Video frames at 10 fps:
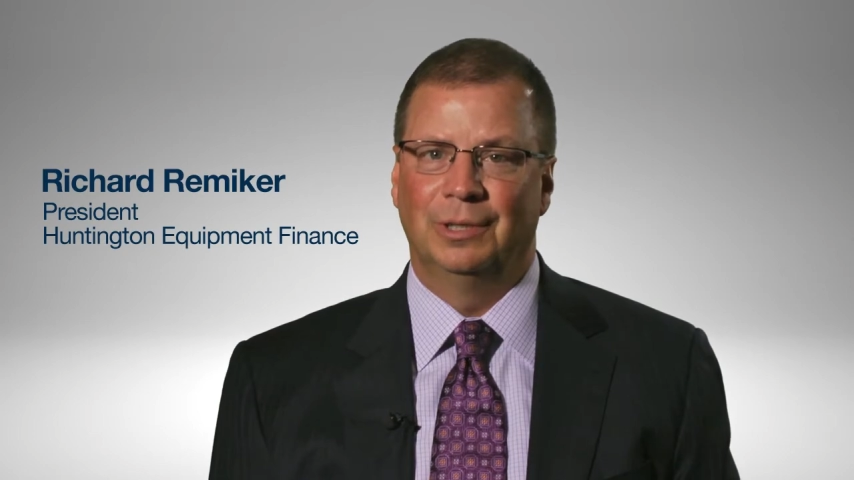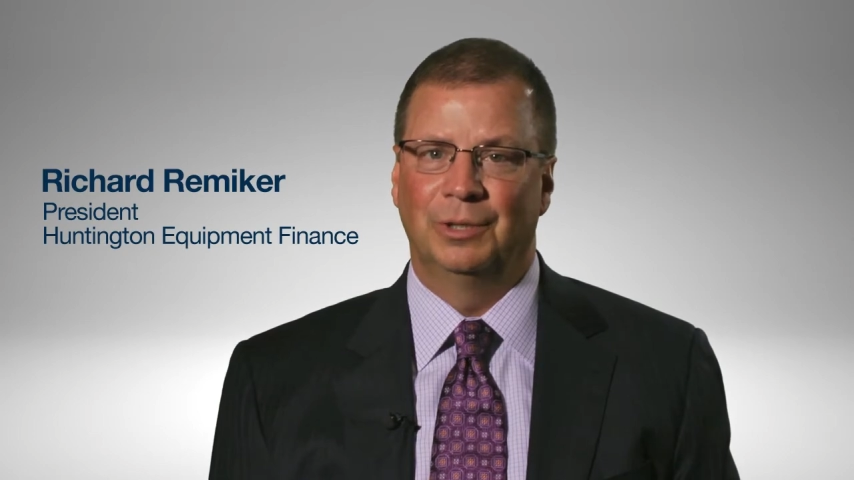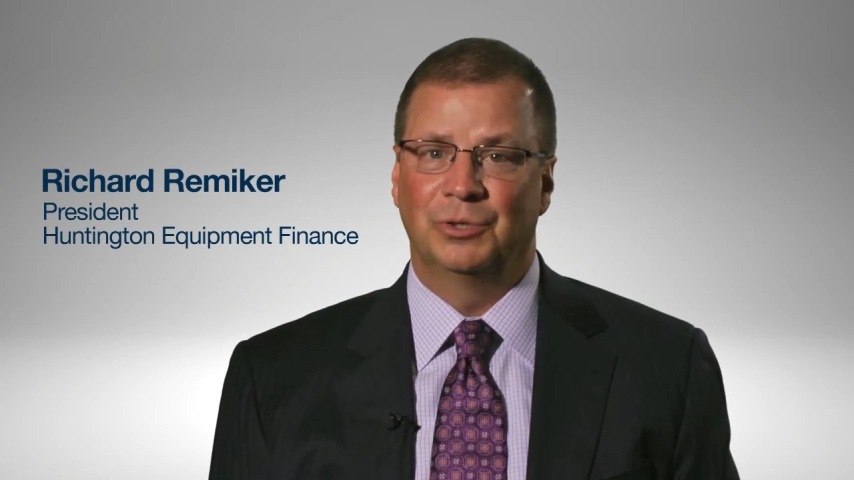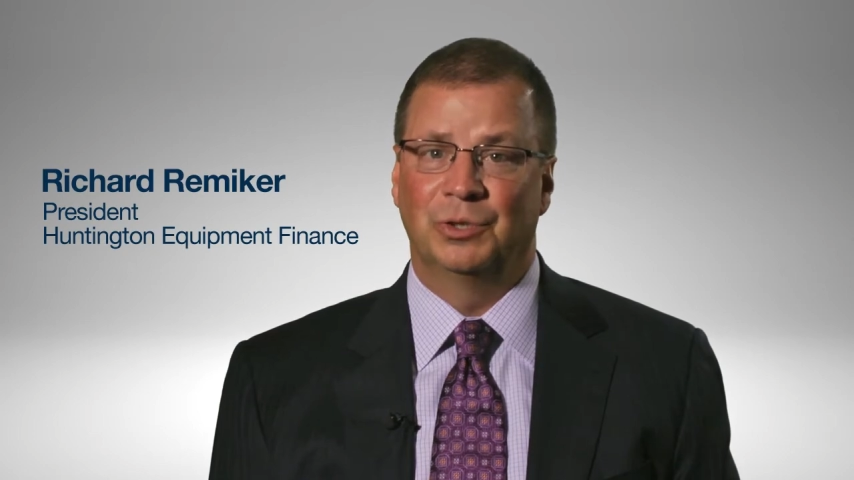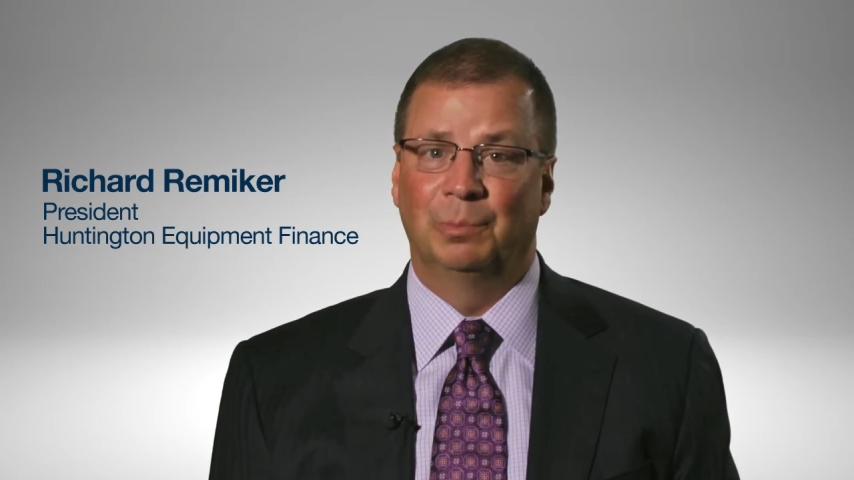
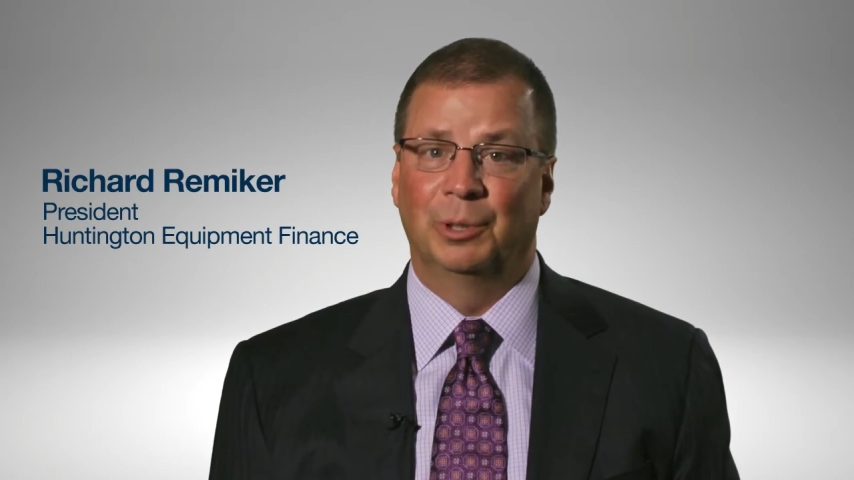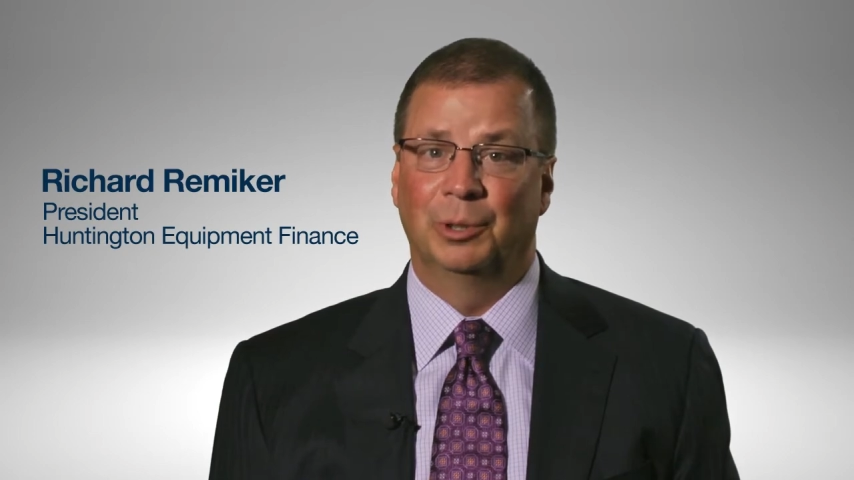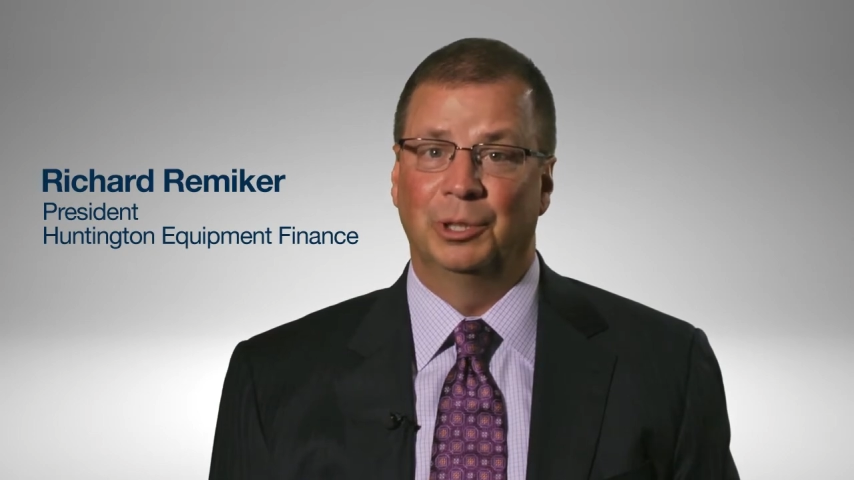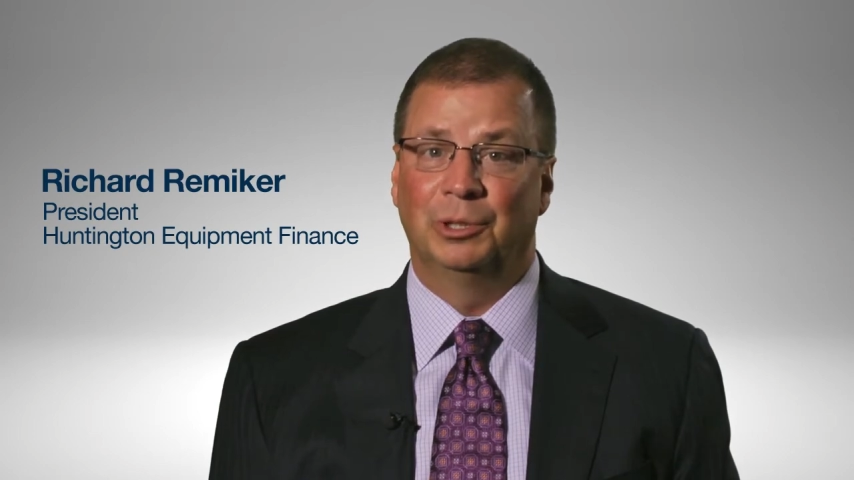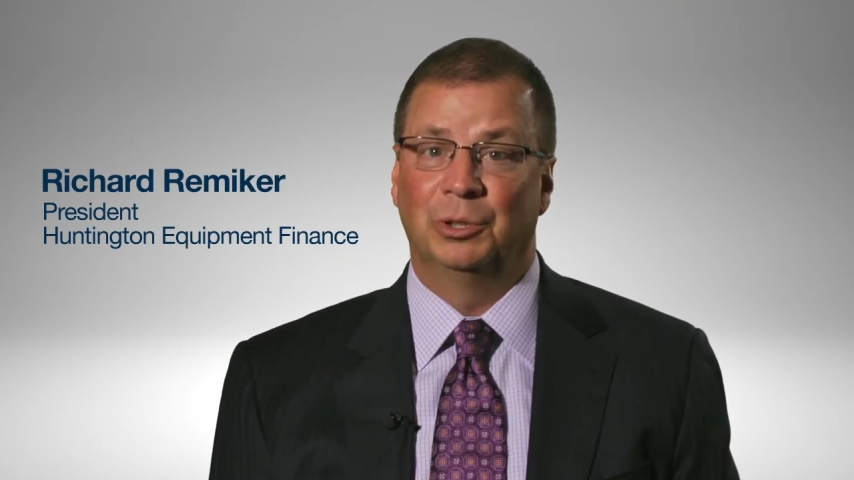is the
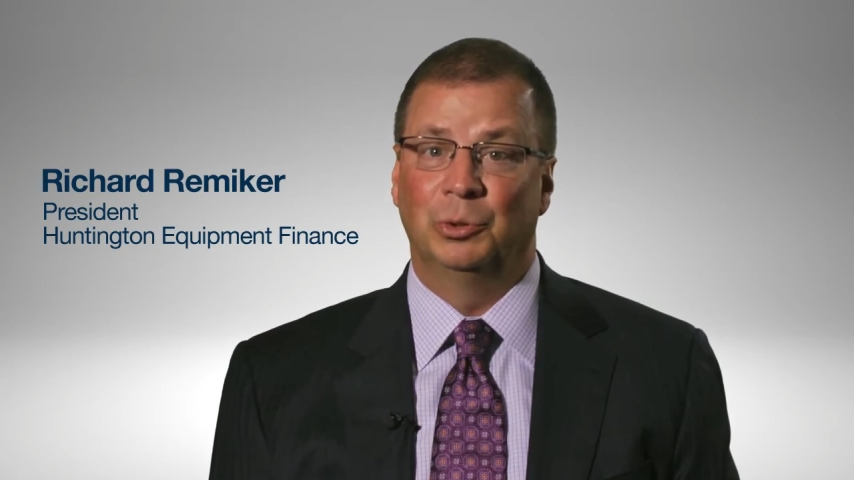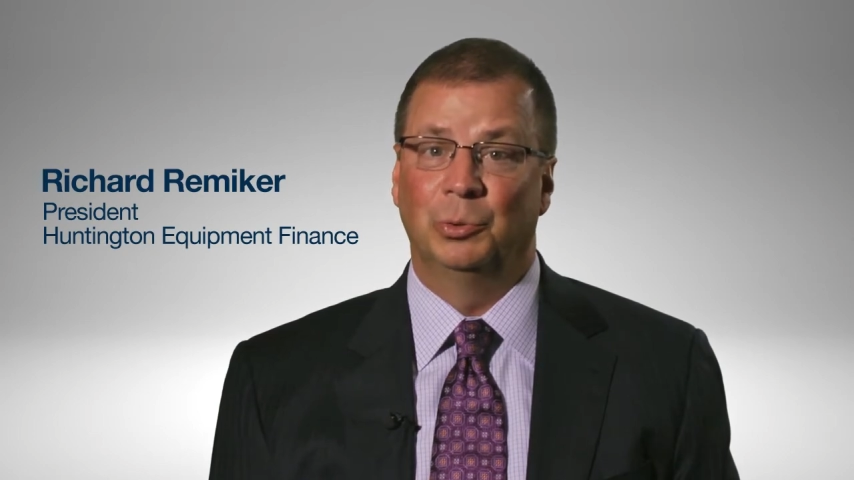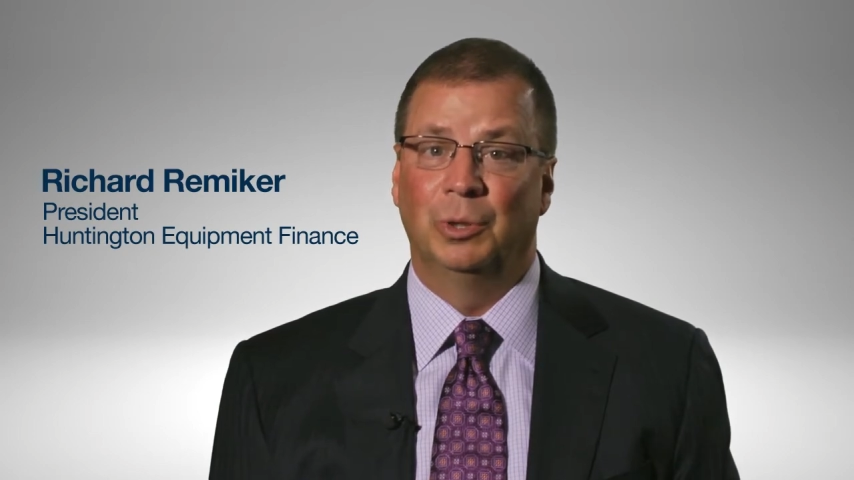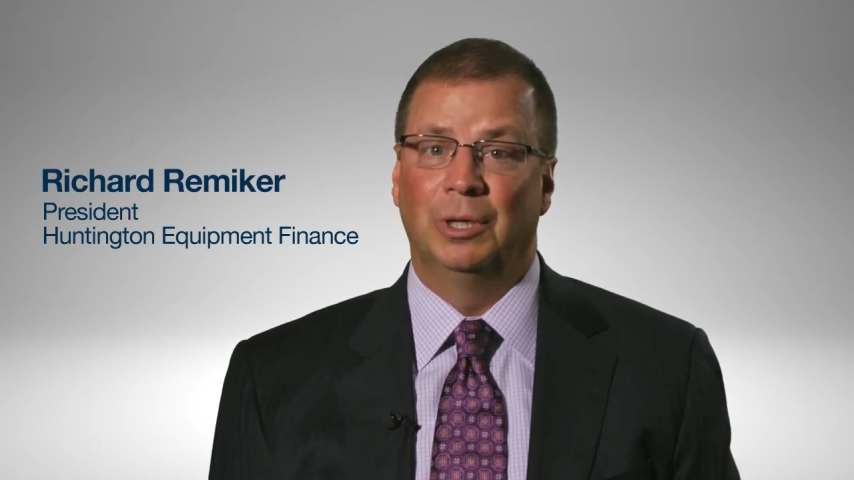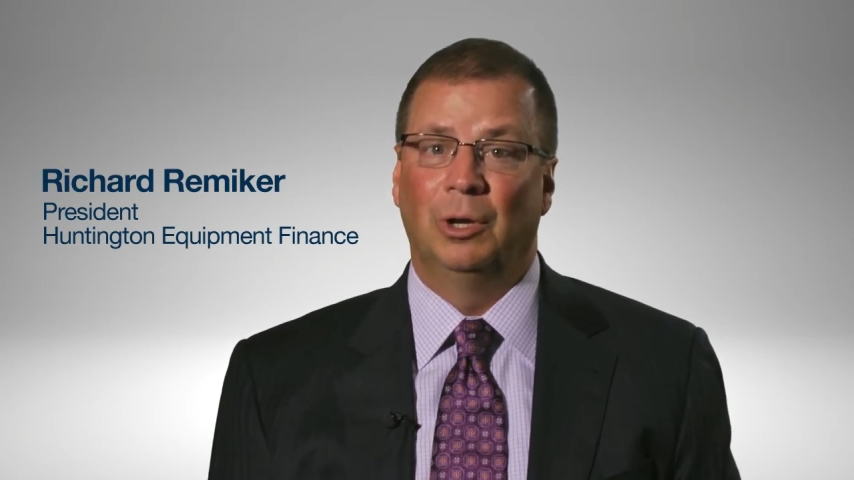ability to